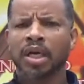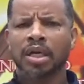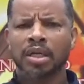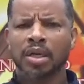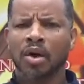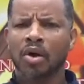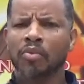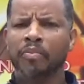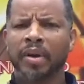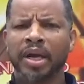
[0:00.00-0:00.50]

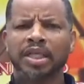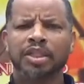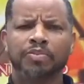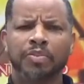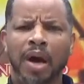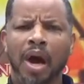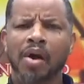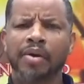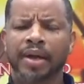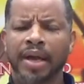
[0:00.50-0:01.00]
no
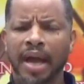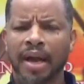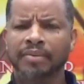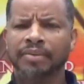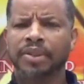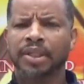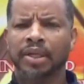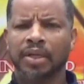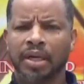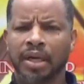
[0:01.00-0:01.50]
baseball cap
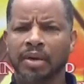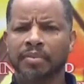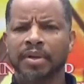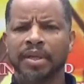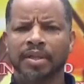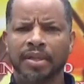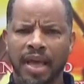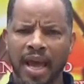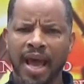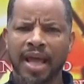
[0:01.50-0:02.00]
shall come
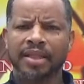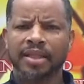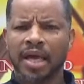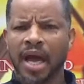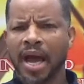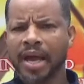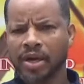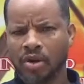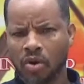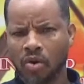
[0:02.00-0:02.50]
in at
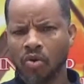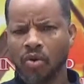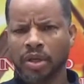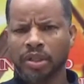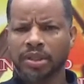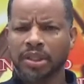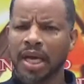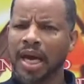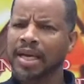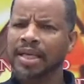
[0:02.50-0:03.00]
thy
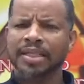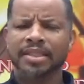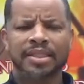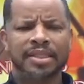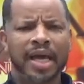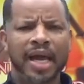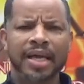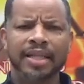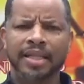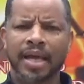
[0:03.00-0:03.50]
courts. I didn't
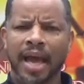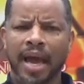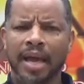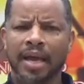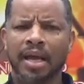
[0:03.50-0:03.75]
say that.